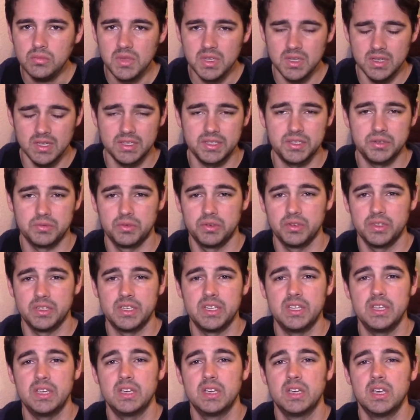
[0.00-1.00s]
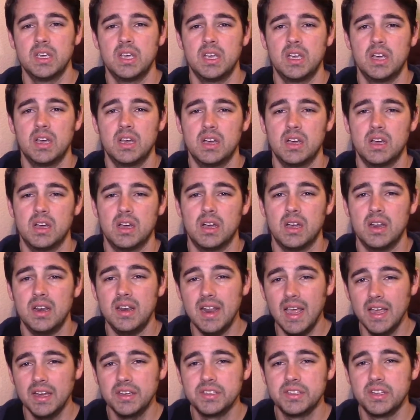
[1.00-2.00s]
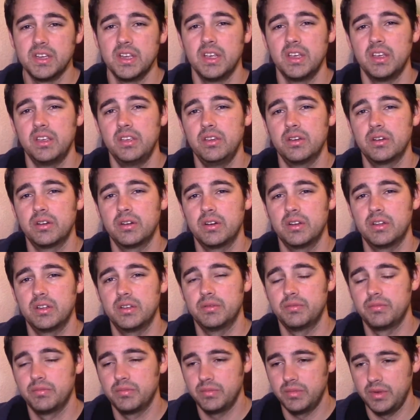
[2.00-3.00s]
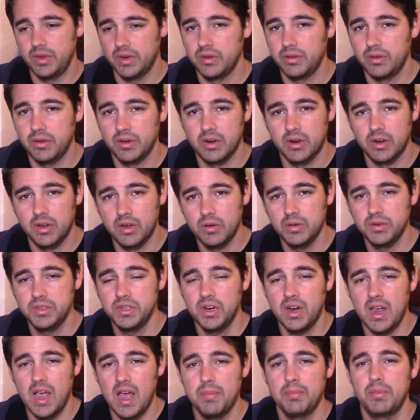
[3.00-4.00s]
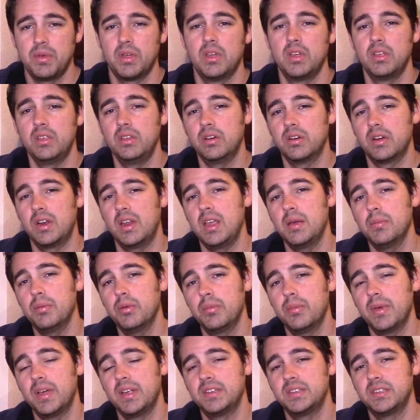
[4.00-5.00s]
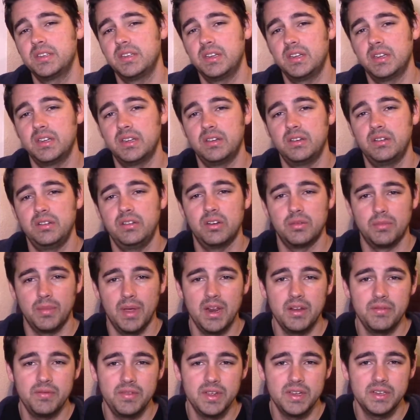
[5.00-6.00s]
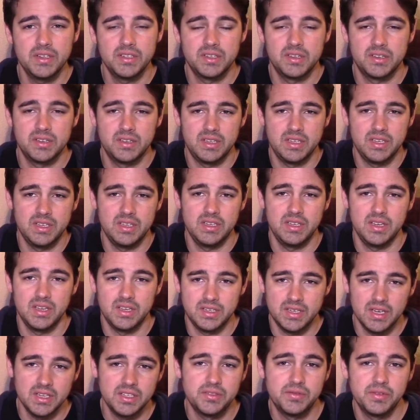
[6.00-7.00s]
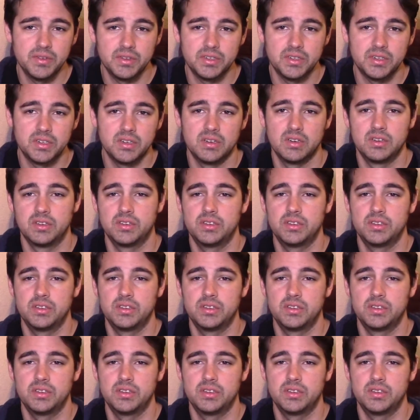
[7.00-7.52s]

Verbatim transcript: That's really key. Uh, next, you're gonna, you know, you're gonna go into your app, you're gonna implement in your manifest the intents filter.